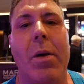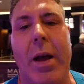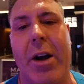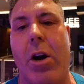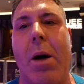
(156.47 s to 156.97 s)

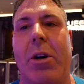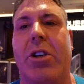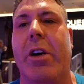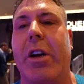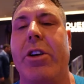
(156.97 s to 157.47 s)
I don't know how much
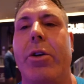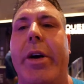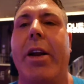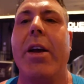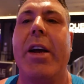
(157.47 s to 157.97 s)
they're going to do to
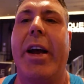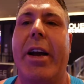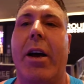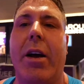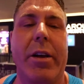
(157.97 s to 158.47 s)
it in
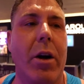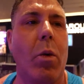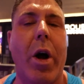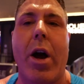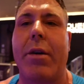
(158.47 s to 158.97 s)

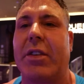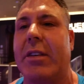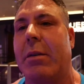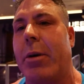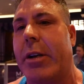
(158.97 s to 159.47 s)
one off
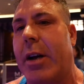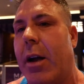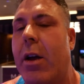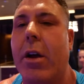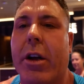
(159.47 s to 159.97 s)
season, but it
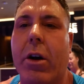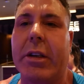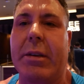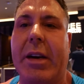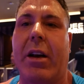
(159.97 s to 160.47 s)

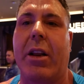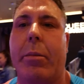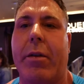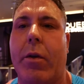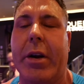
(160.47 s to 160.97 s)
did need a little
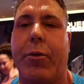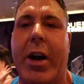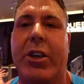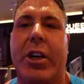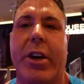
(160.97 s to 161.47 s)
bit of a
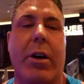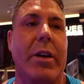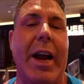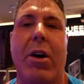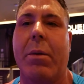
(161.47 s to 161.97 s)
refresh. You're
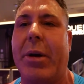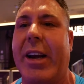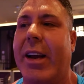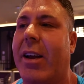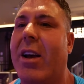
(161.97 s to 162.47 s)
now
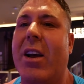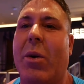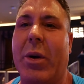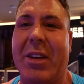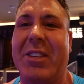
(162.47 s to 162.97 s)
competing
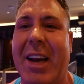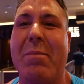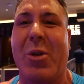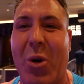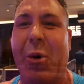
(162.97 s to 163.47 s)
with the same
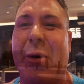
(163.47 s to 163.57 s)
group.